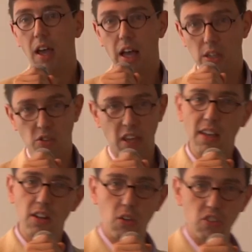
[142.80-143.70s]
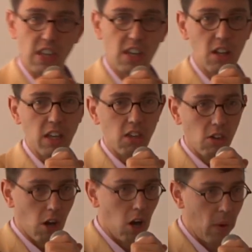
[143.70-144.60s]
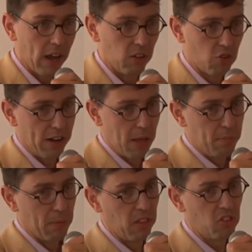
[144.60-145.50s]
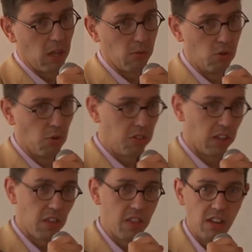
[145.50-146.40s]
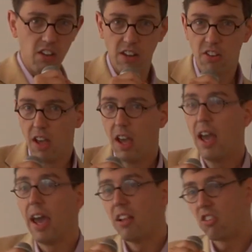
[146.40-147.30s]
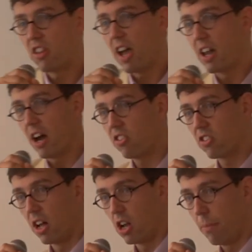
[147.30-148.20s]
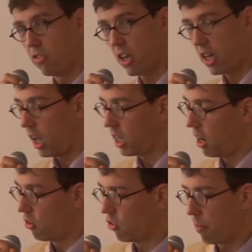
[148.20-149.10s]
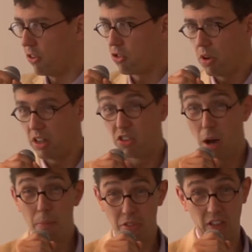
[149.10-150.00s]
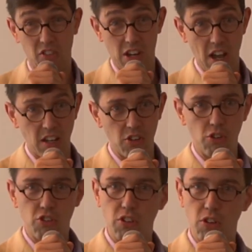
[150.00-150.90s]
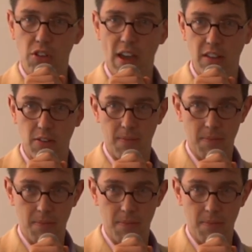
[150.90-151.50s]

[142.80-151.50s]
and you take notes eagerly and you go away and try and implement the same cool thing that they did, instead I'd stand up and say, hey, here's a bunch of really dumb things that I did, you shouldn't do that.